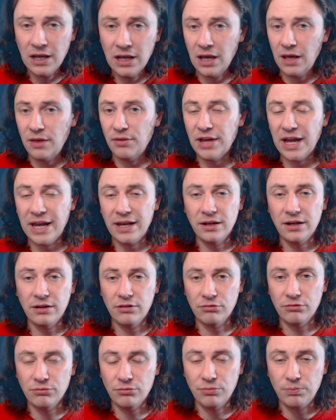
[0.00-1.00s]
then
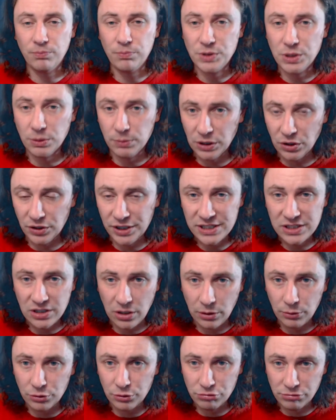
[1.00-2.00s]
to be honest, I
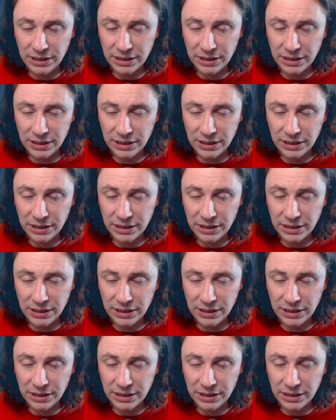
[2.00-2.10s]
would